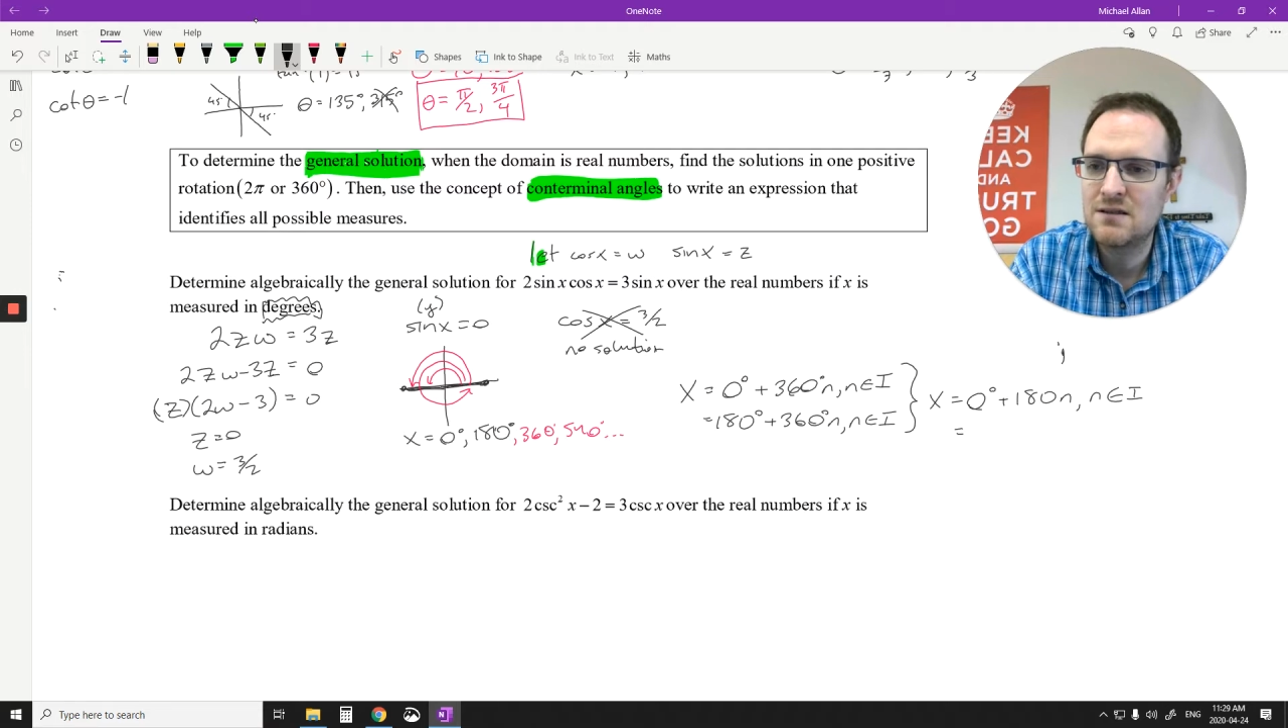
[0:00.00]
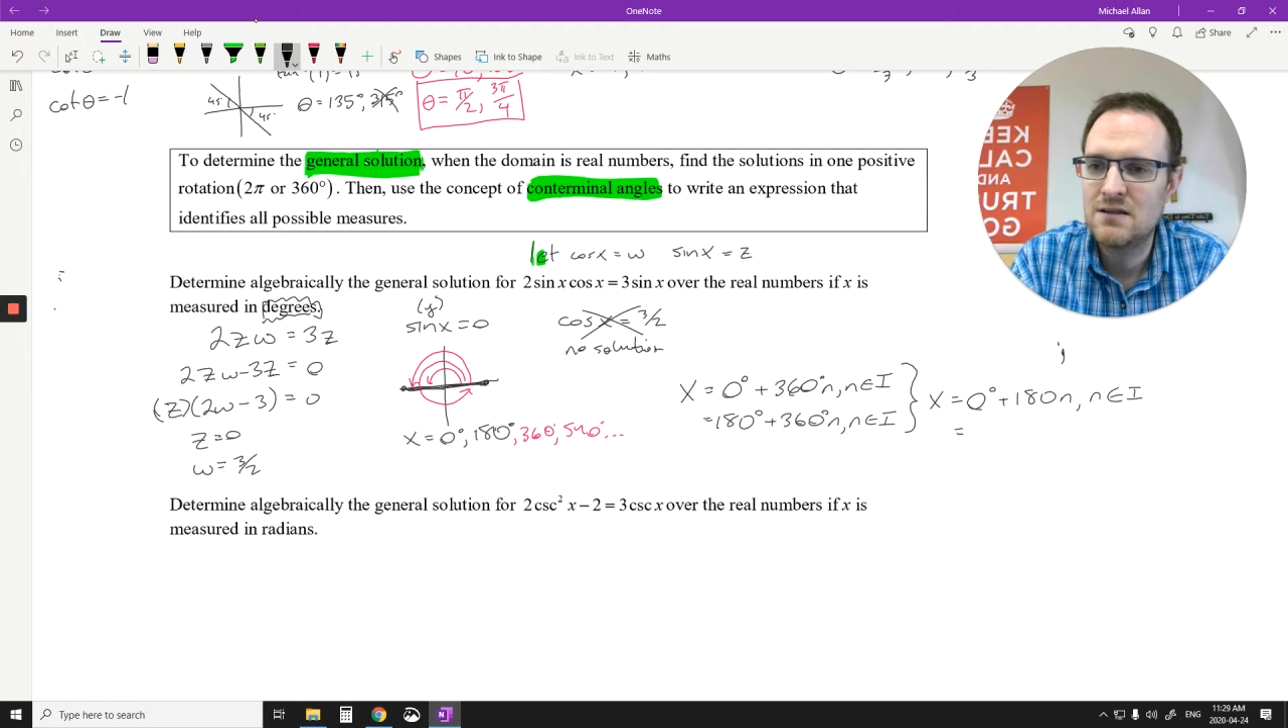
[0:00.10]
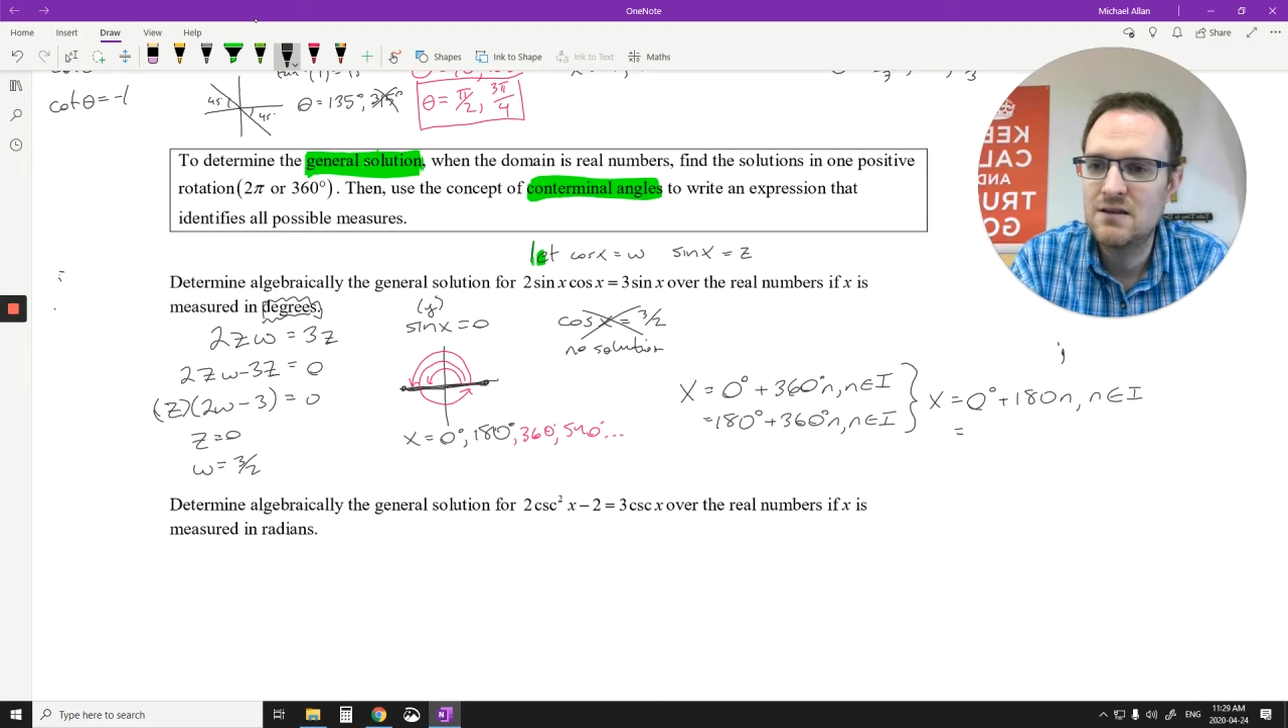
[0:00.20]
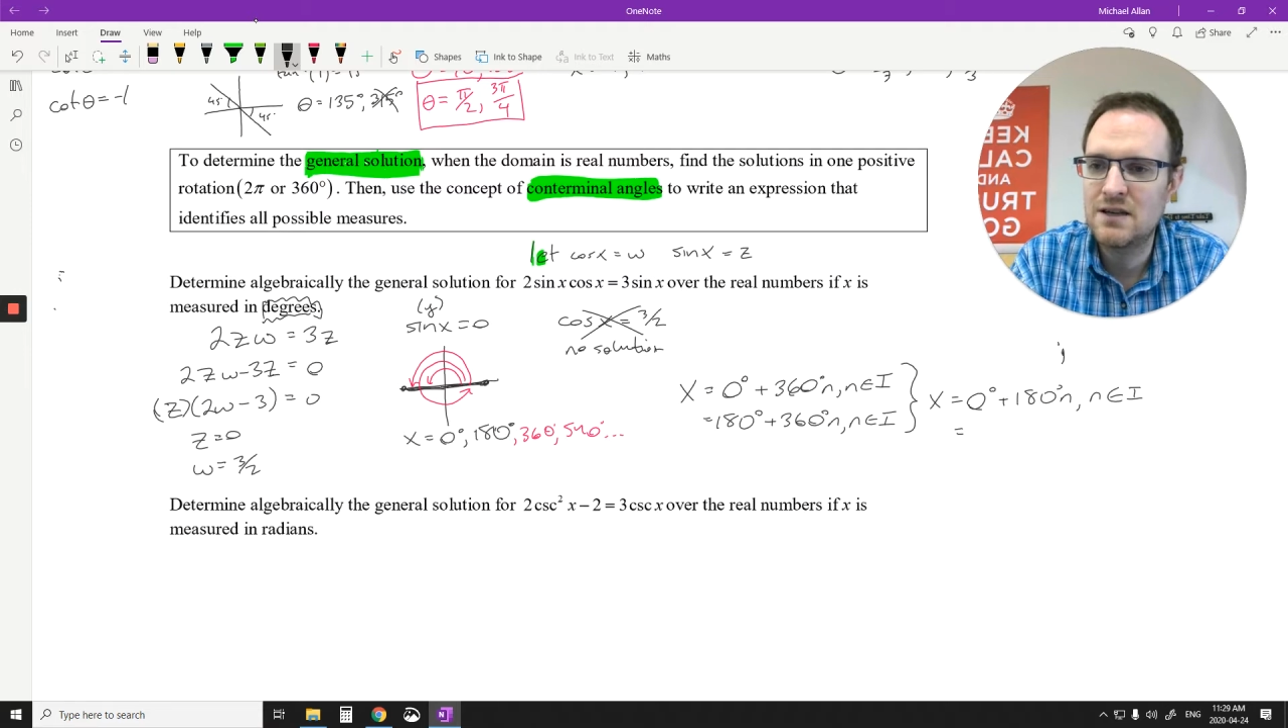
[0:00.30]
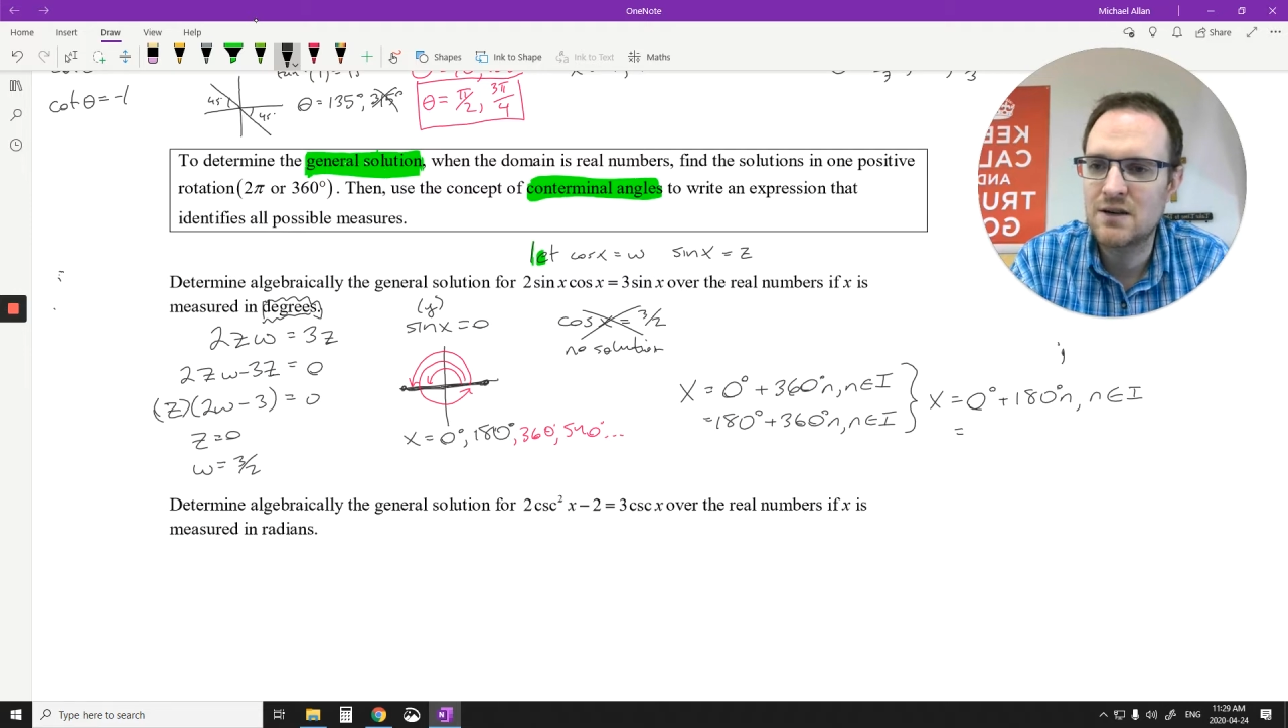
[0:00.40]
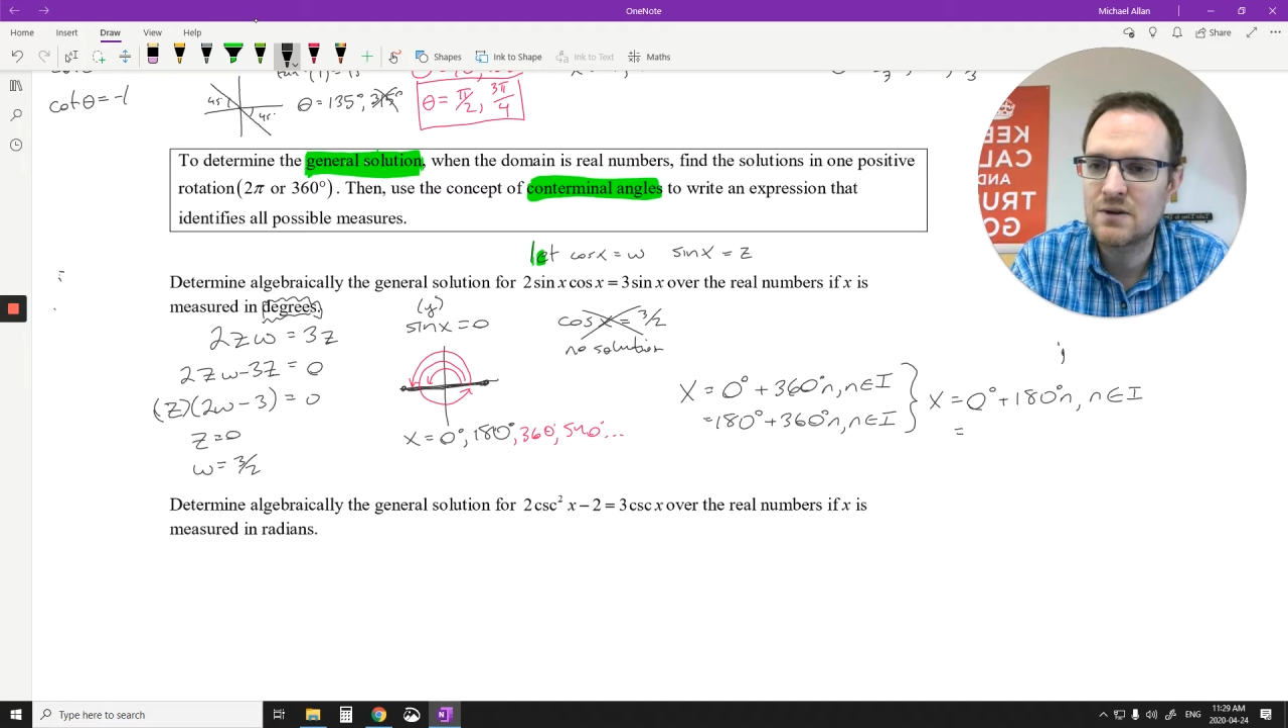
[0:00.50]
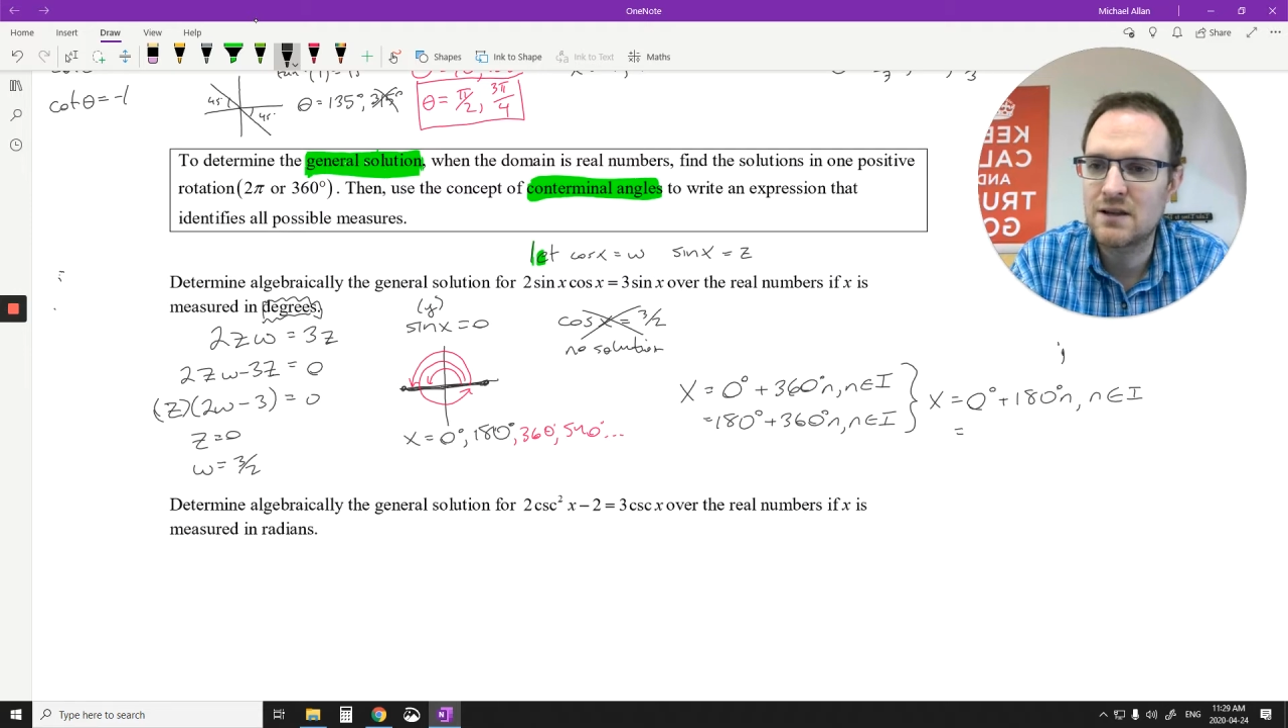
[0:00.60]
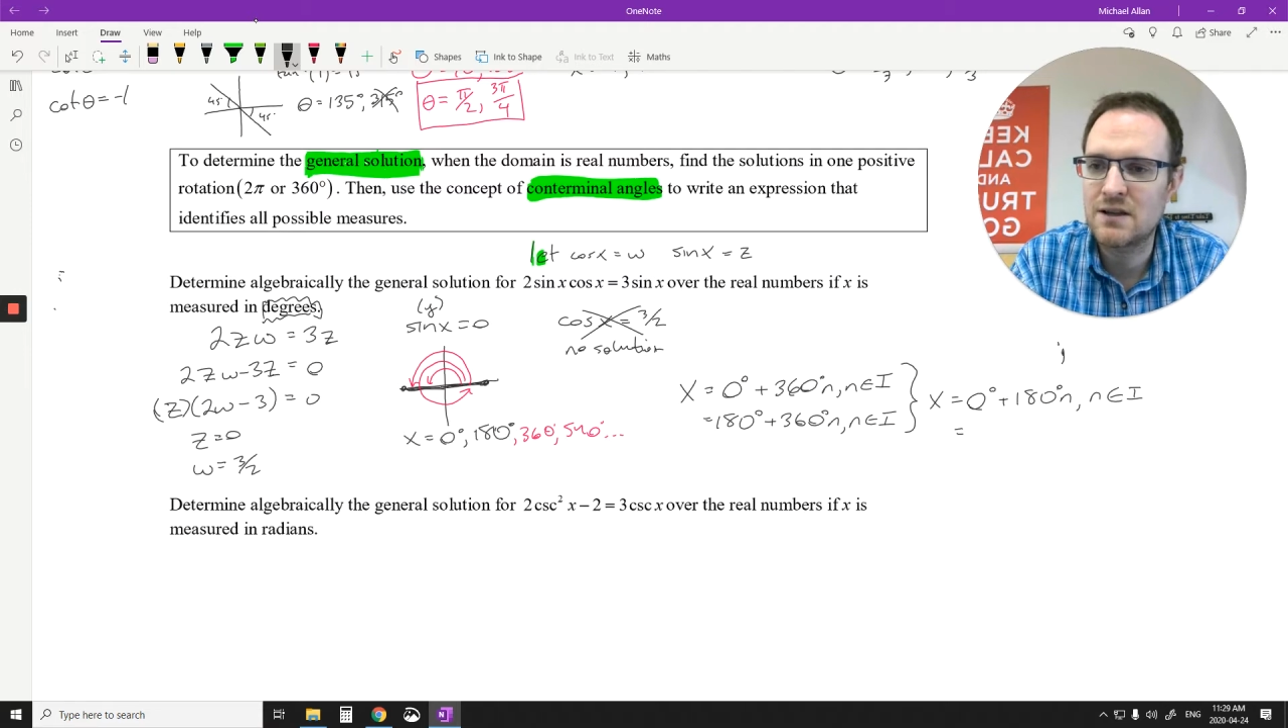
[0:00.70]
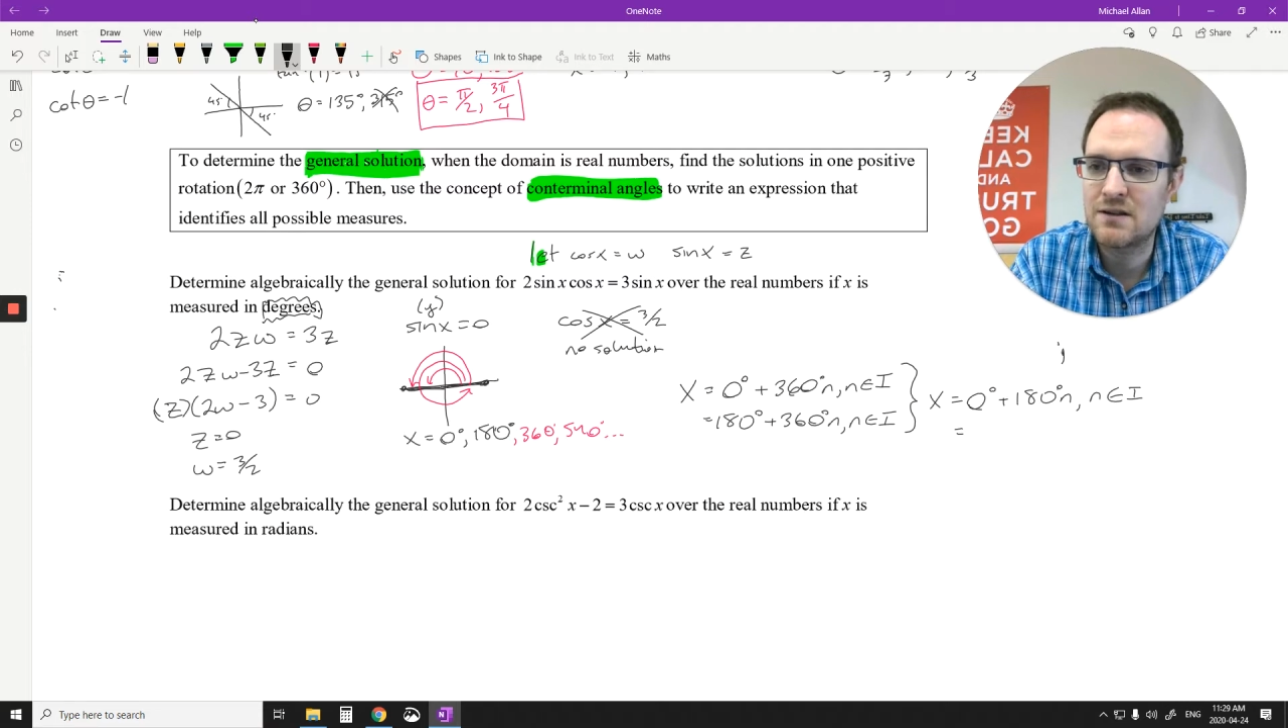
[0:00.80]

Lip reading: you can get rid of the